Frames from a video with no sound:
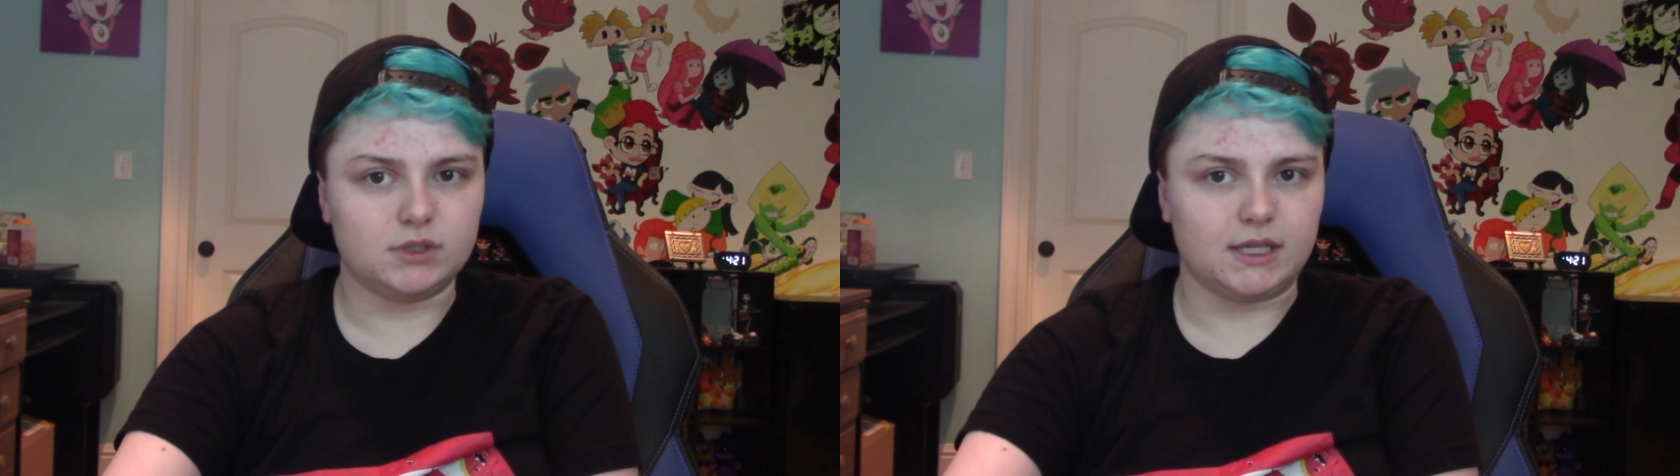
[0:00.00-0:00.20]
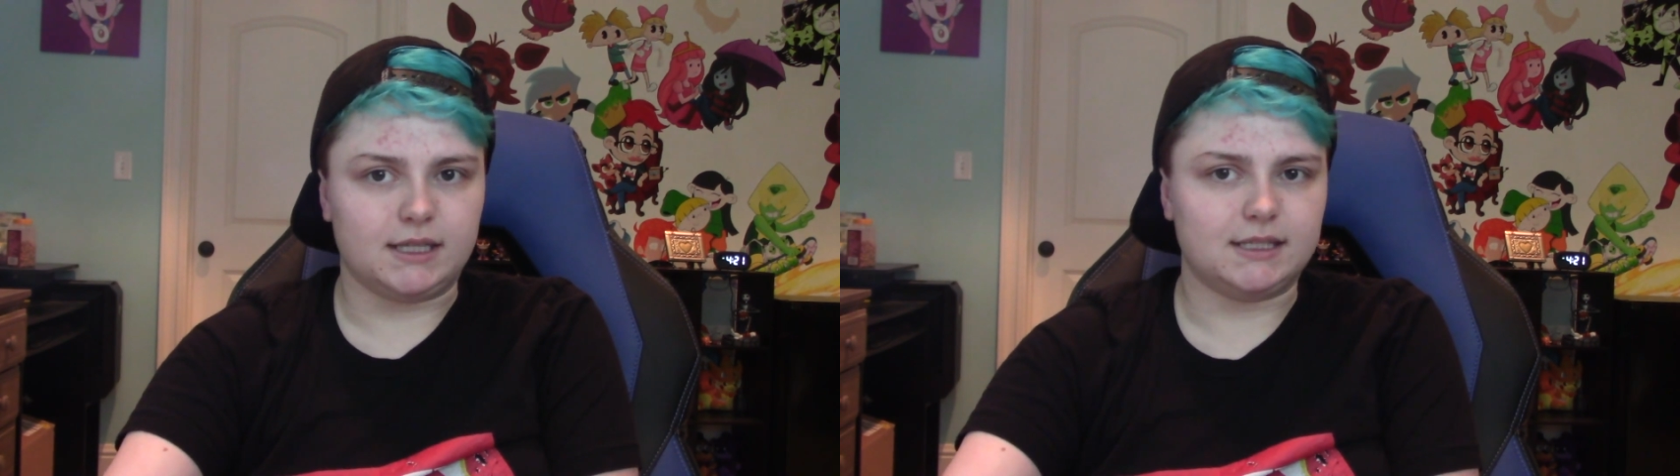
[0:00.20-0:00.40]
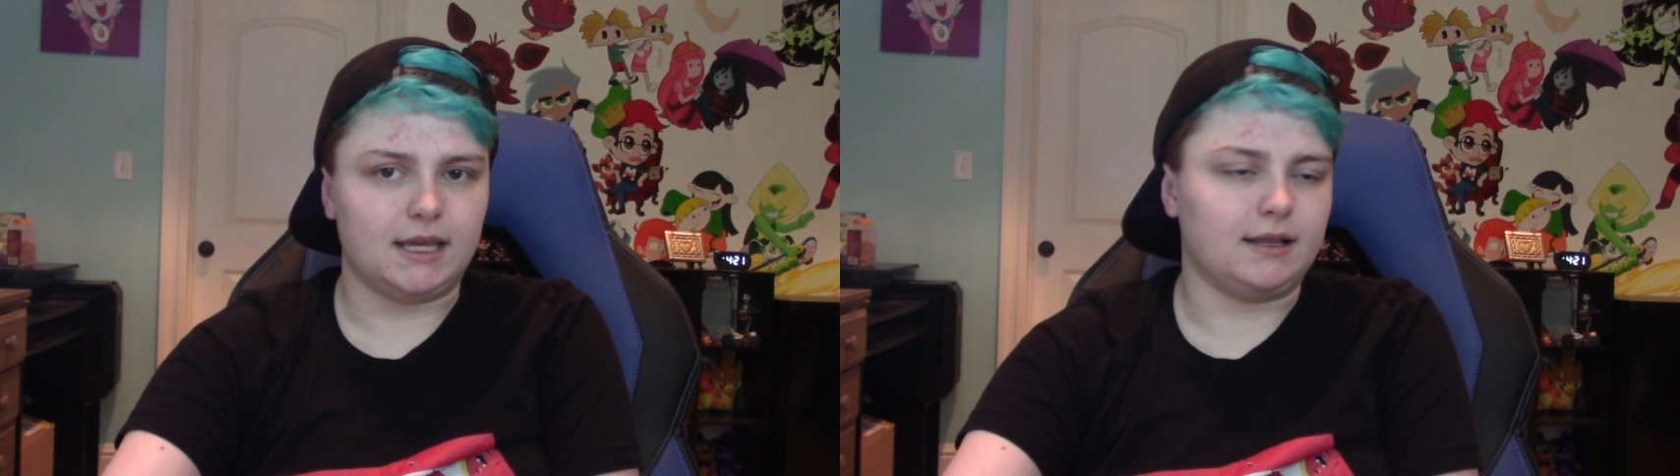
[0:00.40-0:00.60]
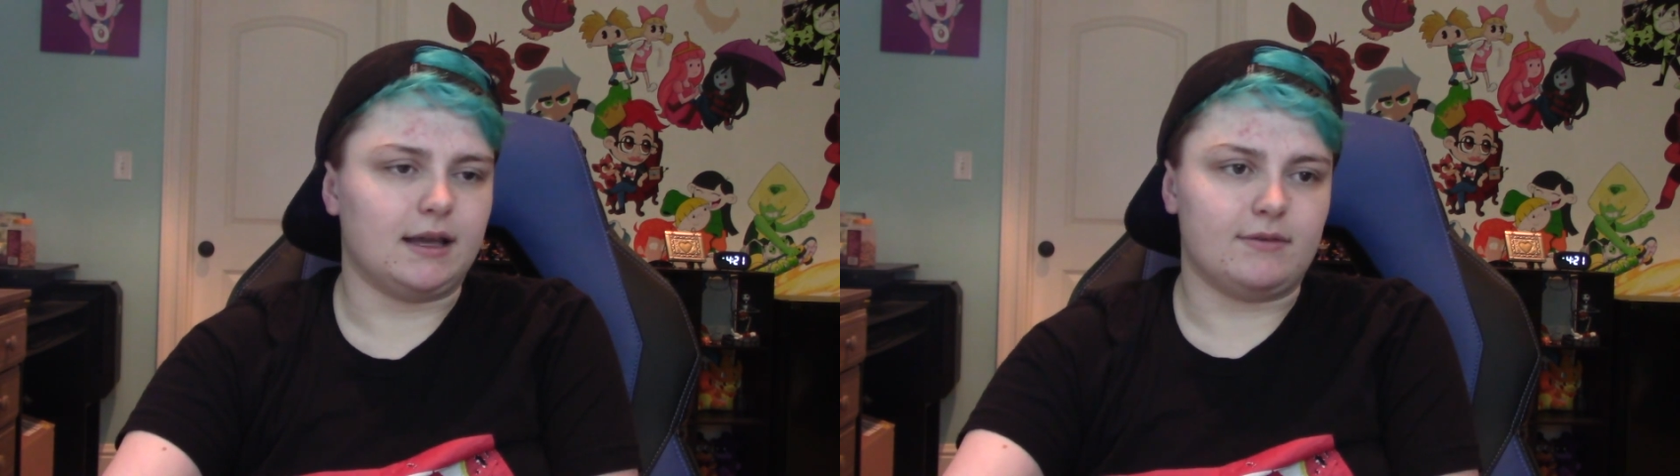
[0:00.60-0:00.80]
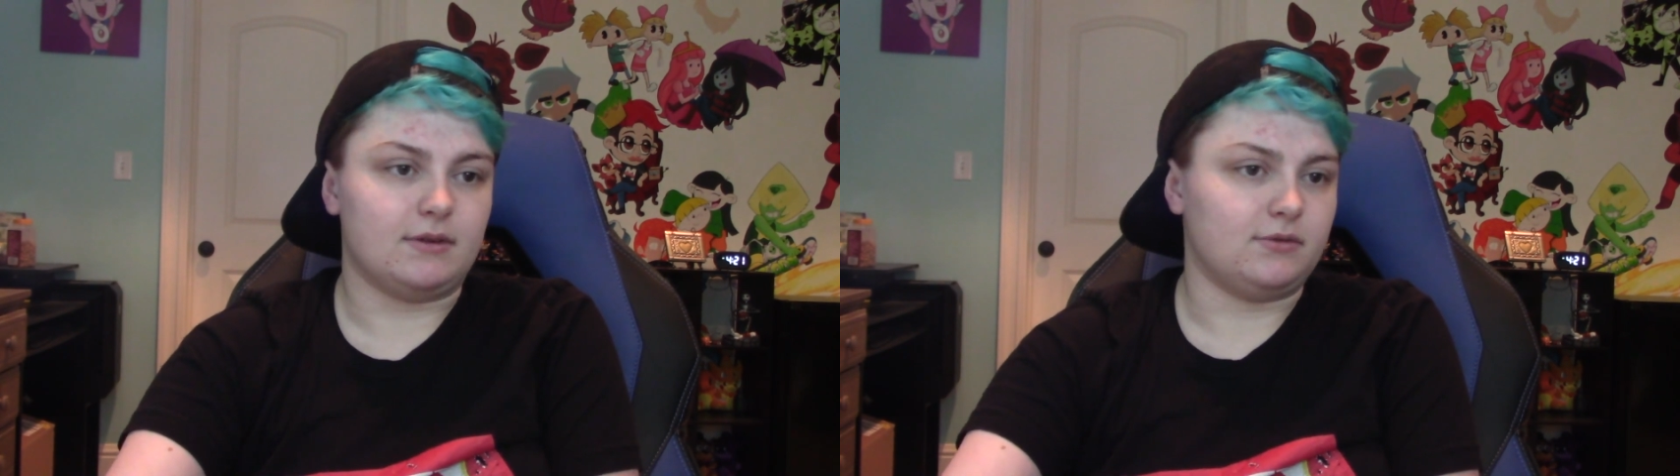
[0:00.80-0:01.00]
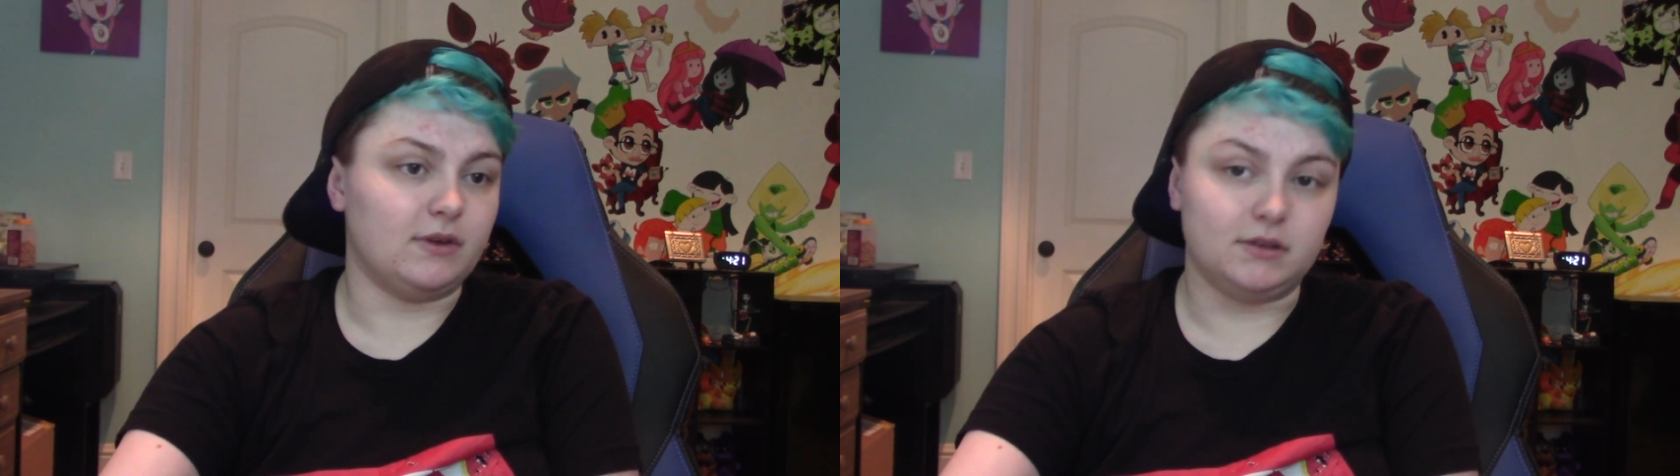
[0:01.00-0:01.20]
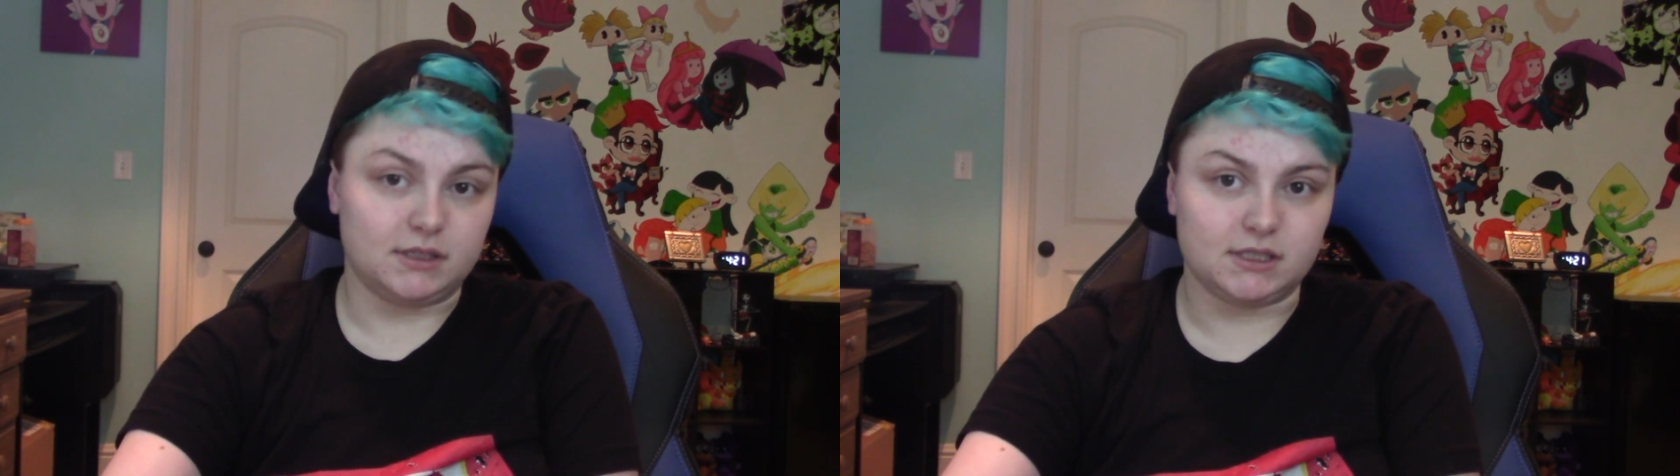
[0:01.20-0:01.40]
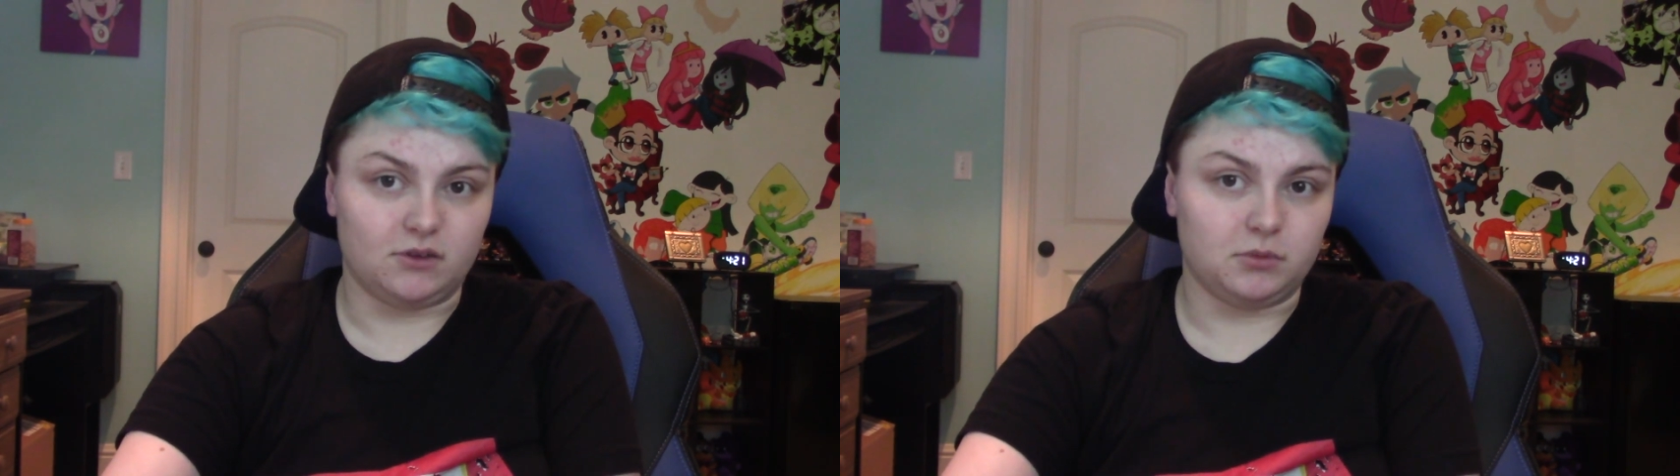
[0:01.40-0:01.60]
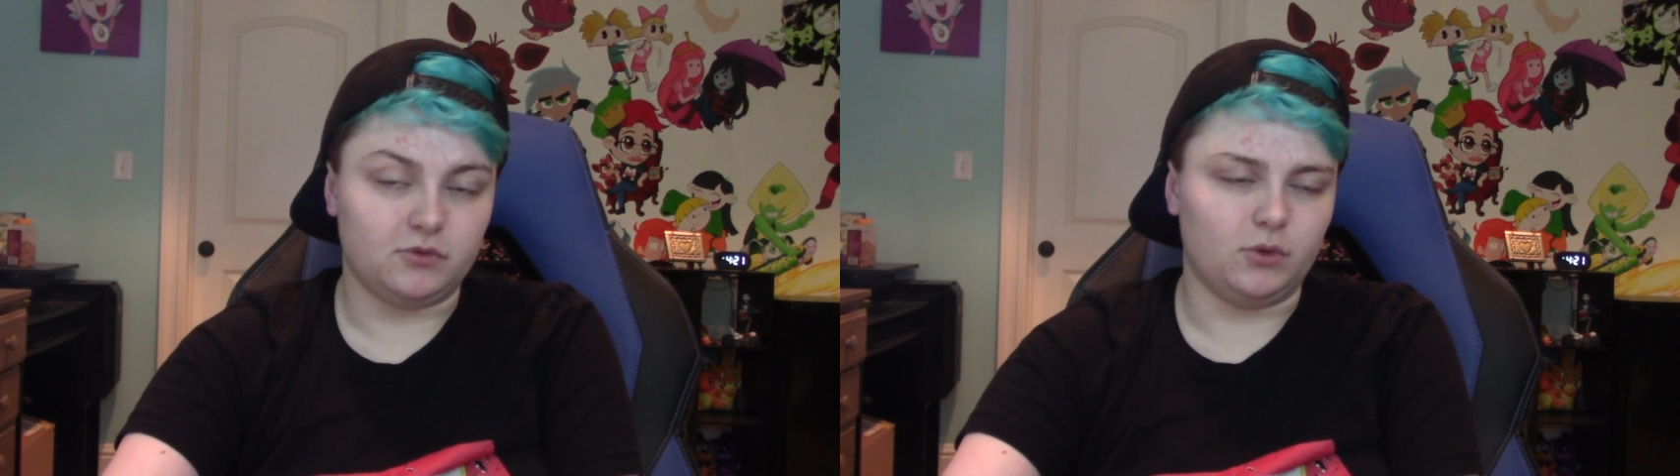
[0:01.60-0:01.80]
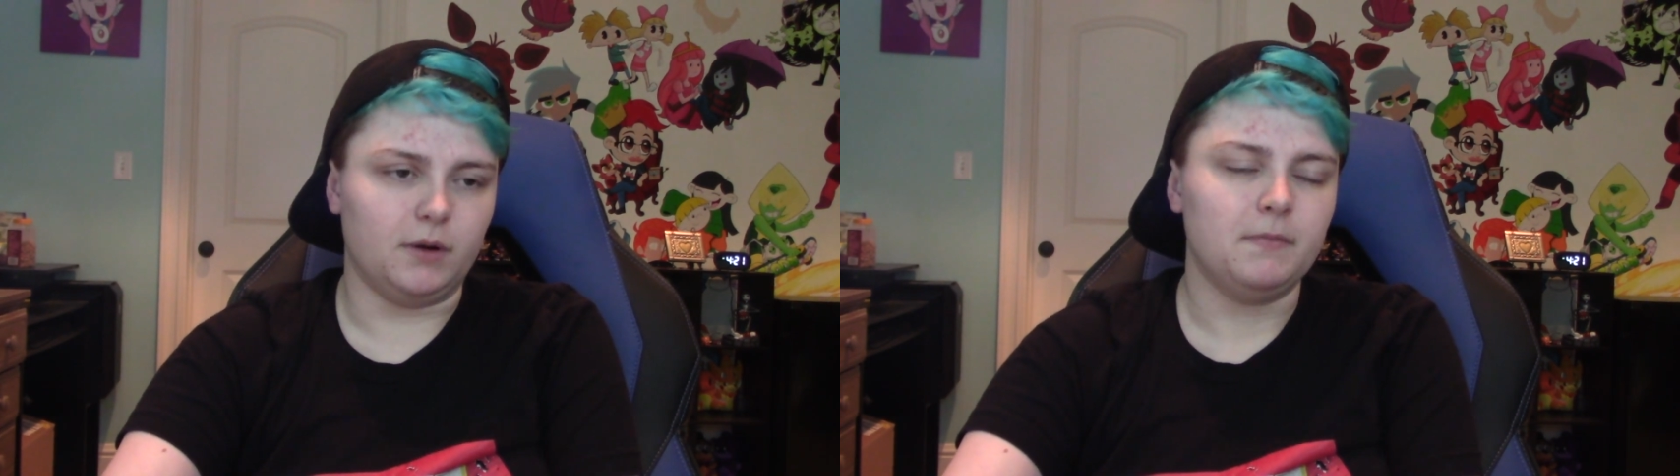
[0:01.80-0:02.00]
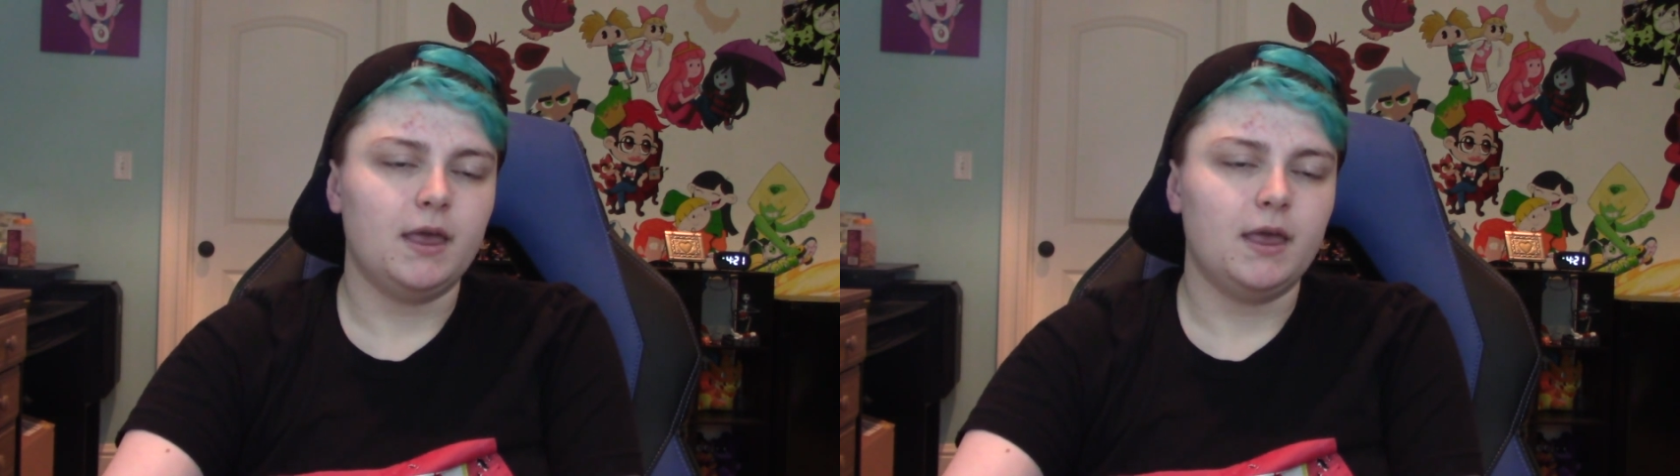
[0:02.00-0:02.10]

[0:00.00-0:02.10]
like saying like, I've never felt this stuff before.